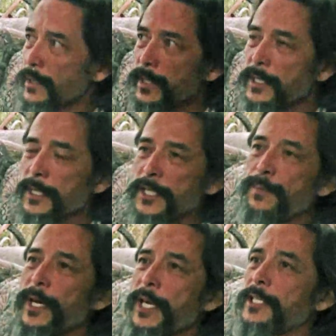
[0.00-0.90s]
there isn't a
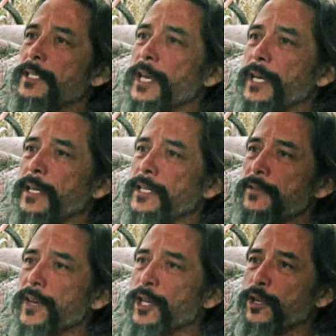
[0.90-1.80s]
space like
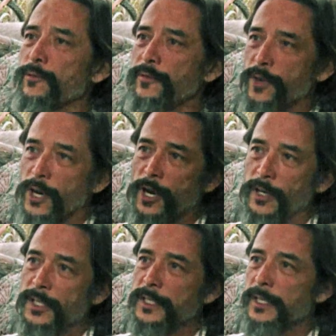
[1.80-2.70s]
this available for
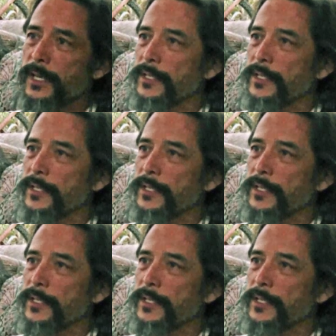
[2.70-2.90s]
artists.